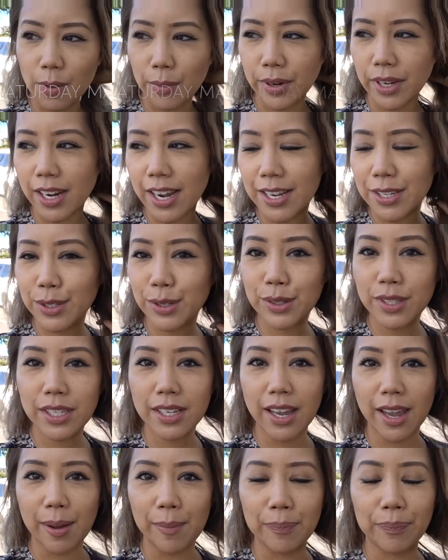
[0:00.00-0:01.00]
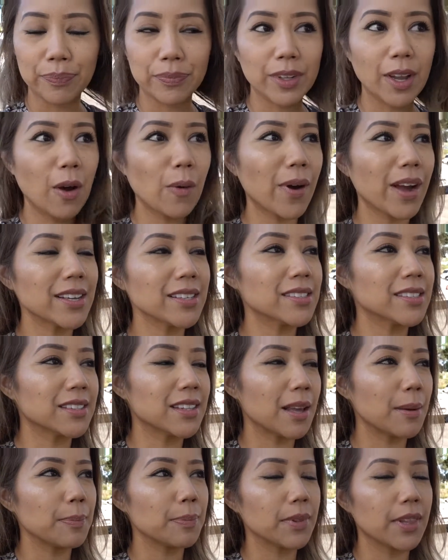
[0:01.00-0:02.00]
what did I do today? Oh, I
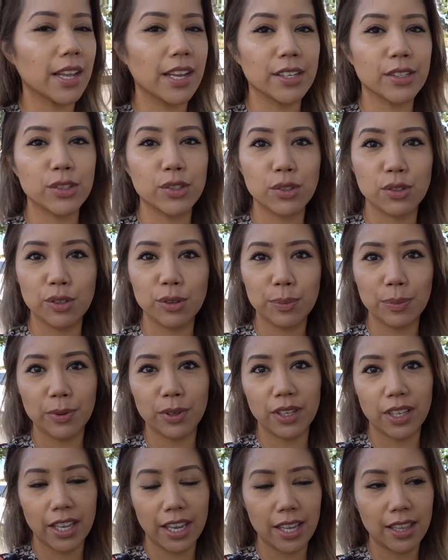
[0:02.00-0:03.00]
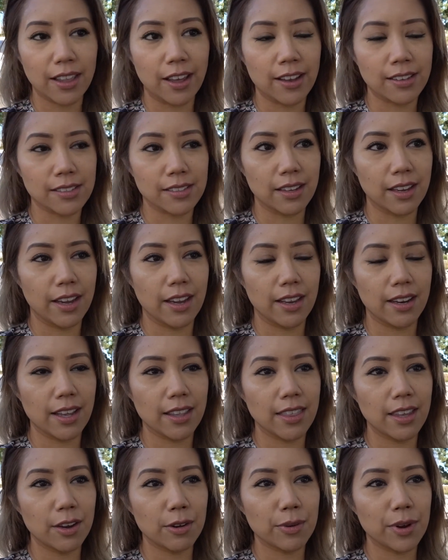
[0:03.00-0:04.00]
slept like super late last night.
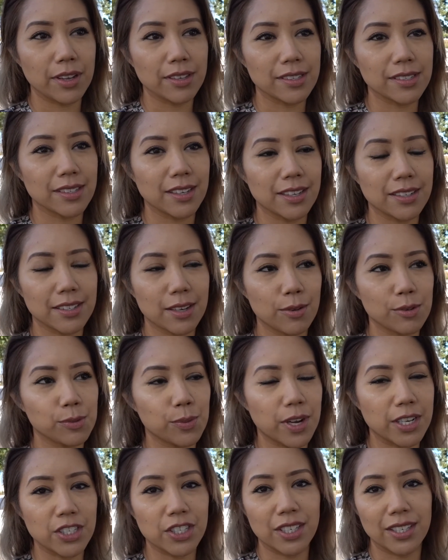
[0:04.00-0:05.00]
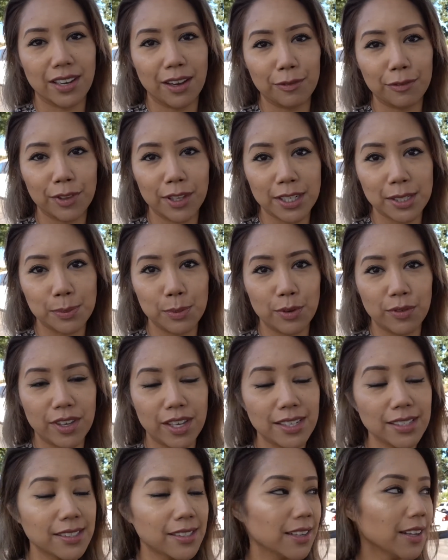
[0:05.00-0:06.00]
I think around six I was watching Netflix
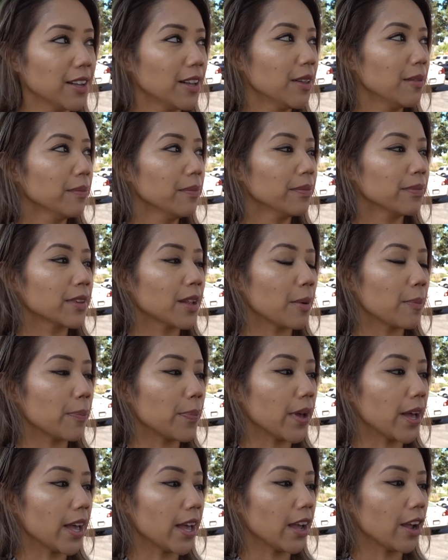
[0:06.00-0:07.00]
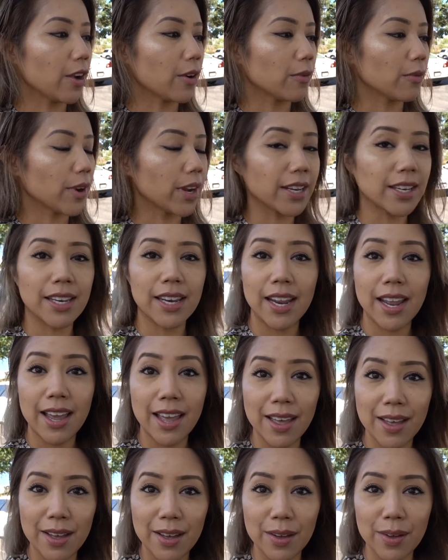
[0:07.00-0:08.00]
movies. But right
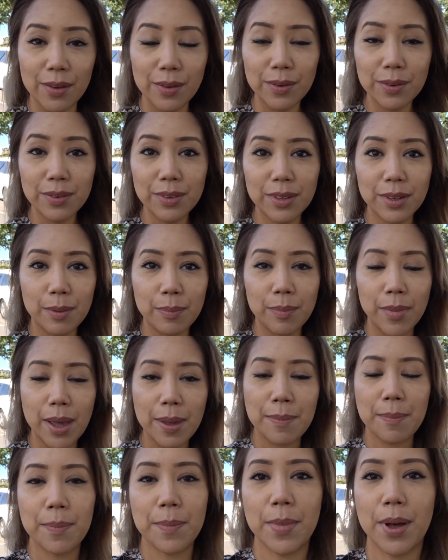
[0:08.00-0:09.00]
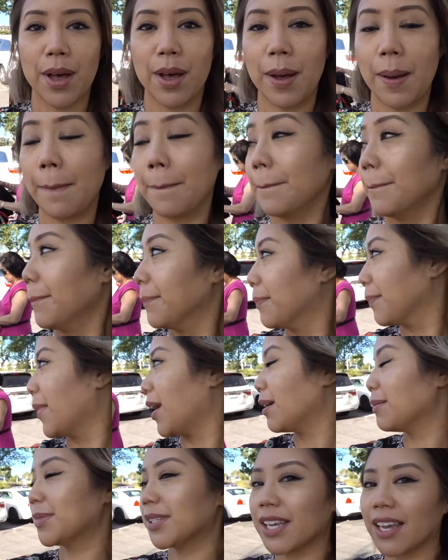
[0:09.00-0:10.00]
now, my mom,
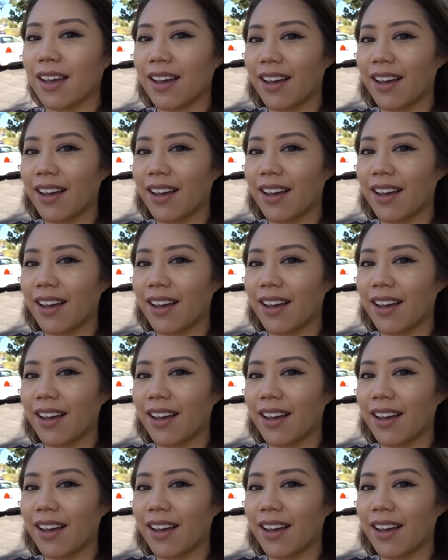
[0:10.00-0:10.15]
mom say